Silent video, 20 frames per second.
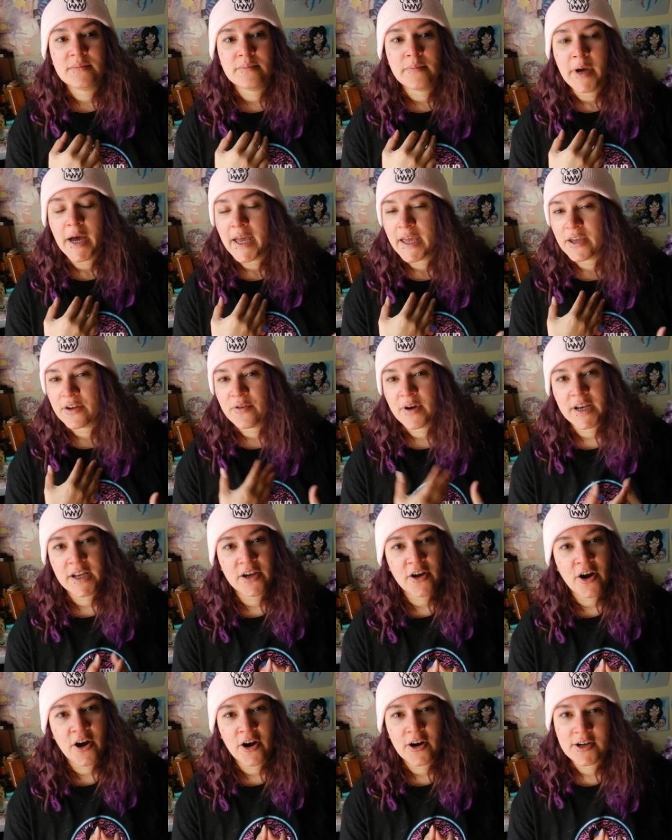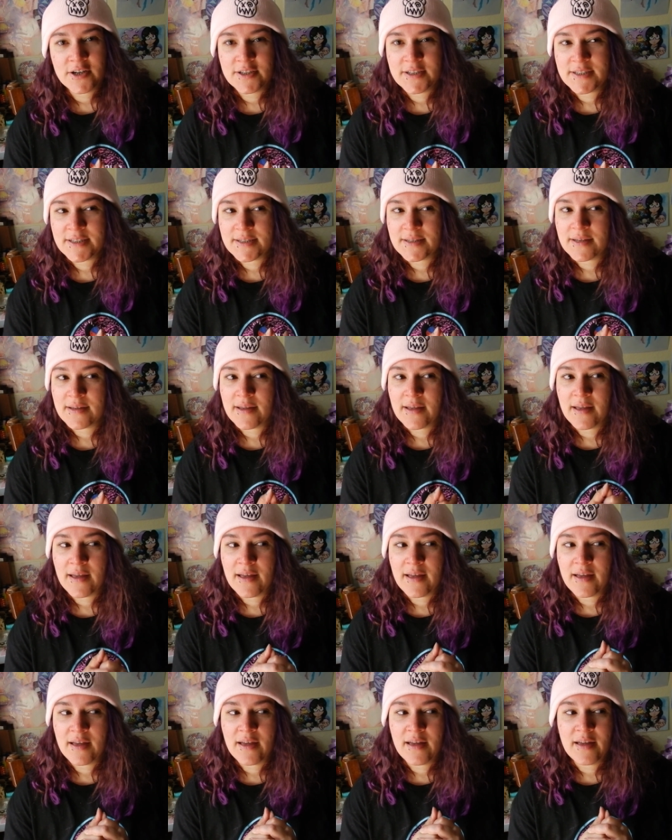my credit cards,
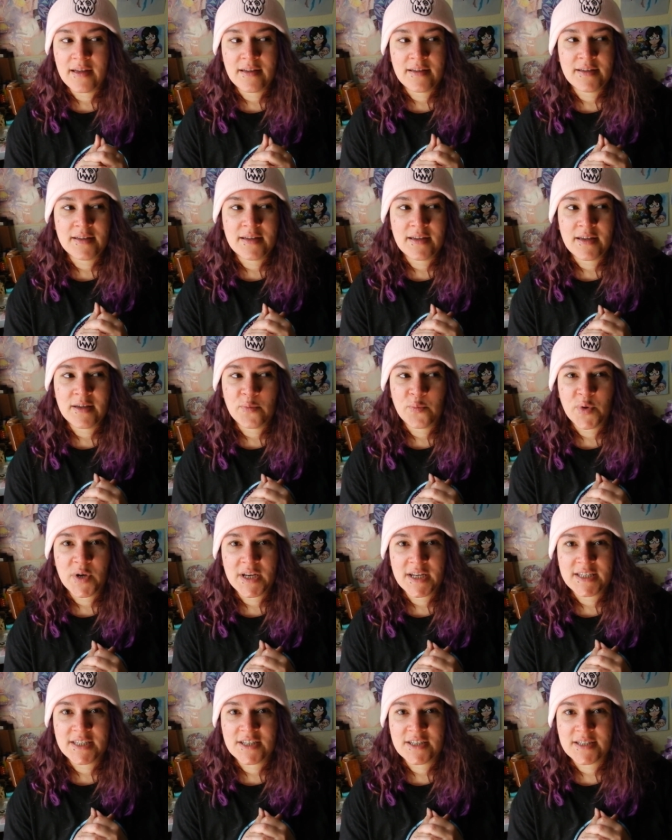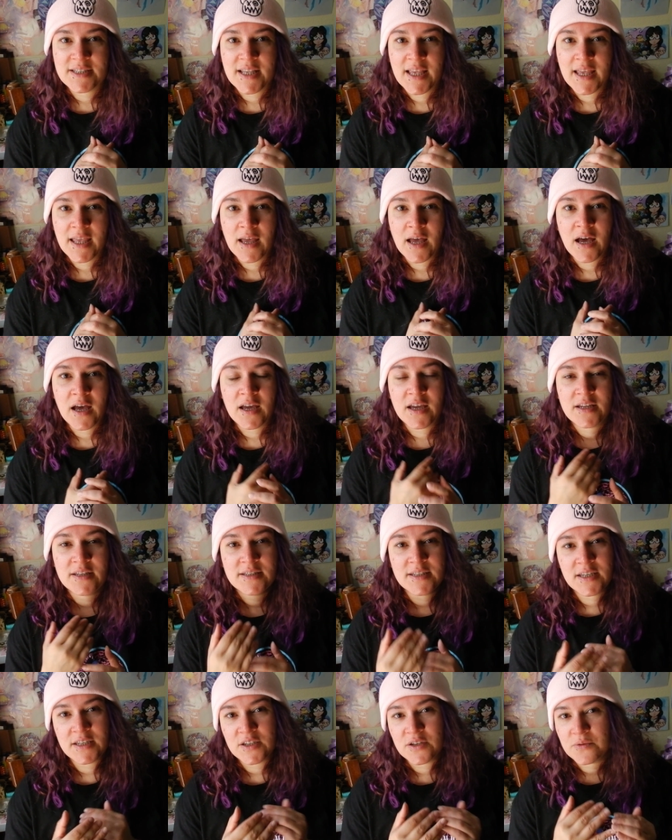but it's just like a
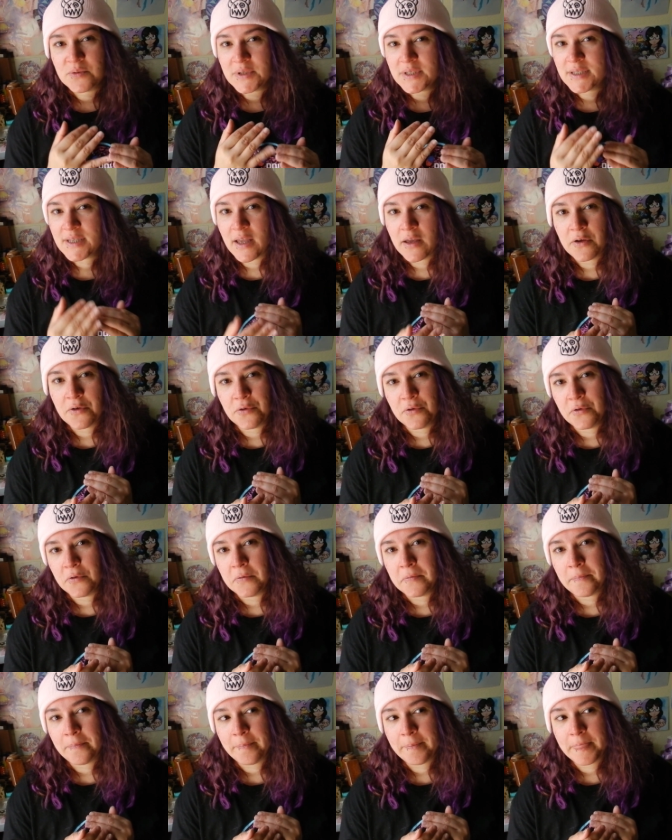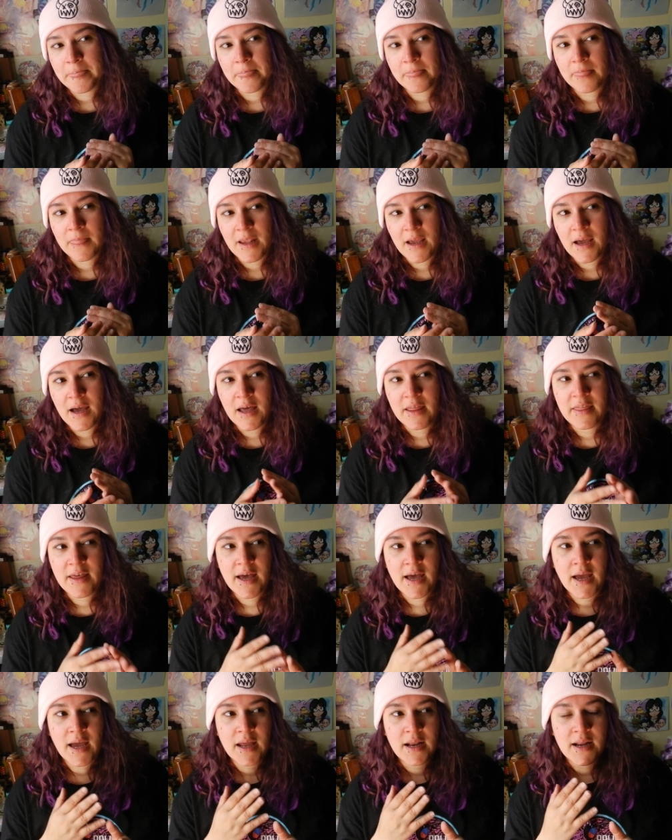continuous cycle of
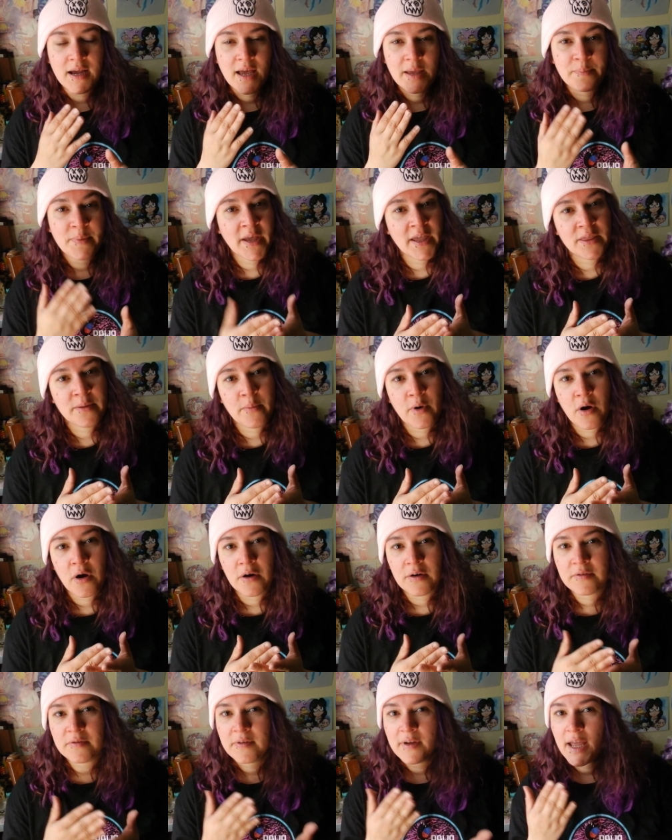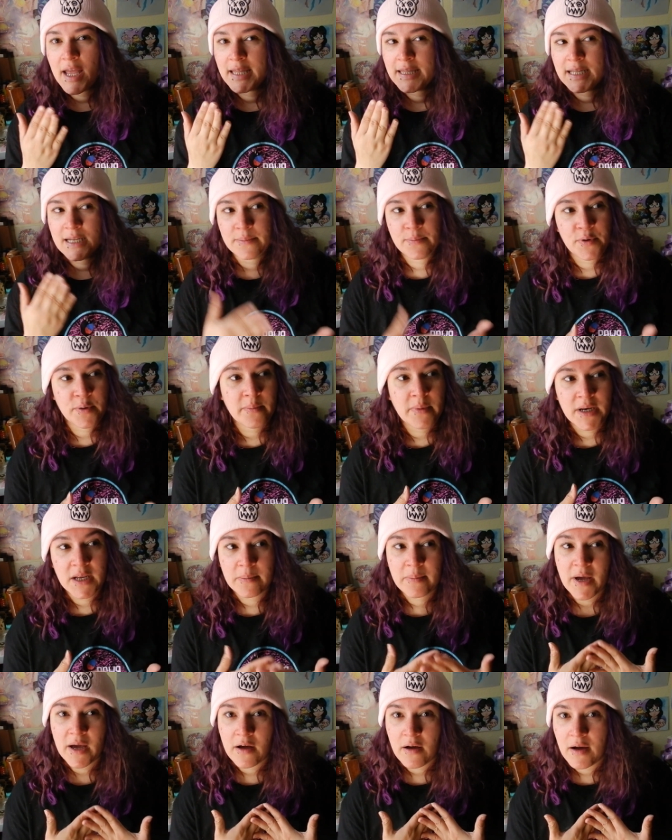that. I pay them off and then I put
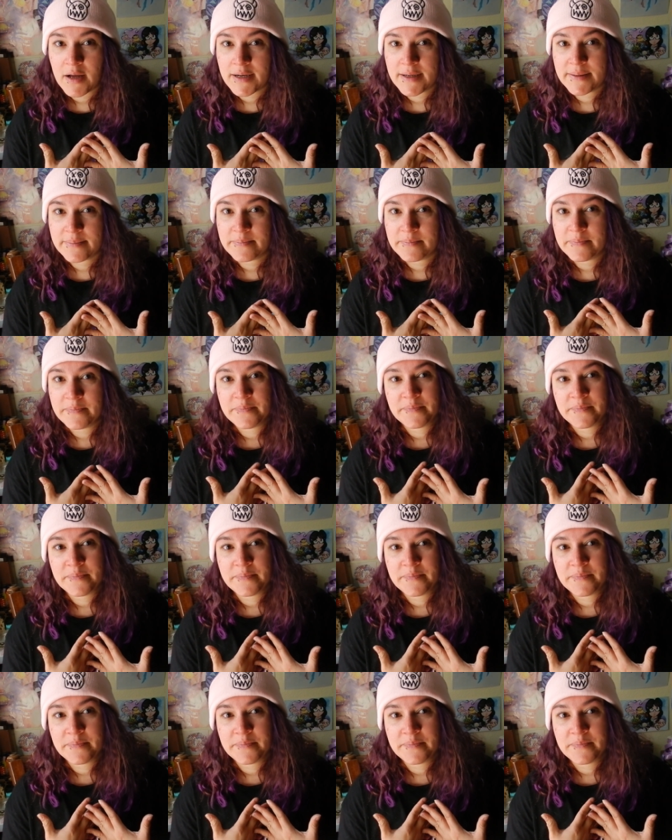money back on it.